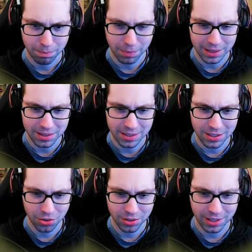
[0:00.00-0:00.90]
I
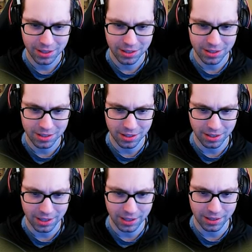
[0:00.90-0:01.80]
still think this is the
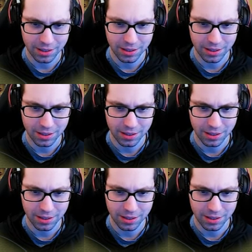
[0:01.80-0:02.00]
line.